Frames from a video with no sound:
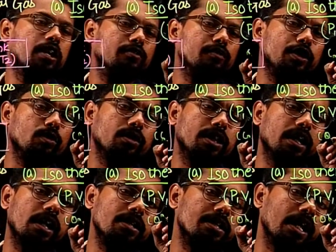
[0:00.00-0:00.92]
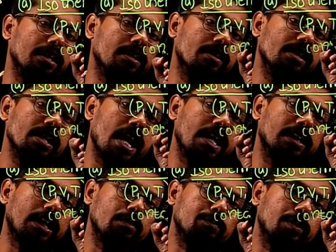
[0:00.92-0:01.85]
We took the container and
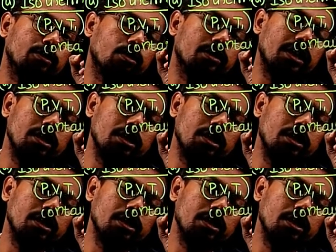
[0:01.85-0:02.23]
kept it on the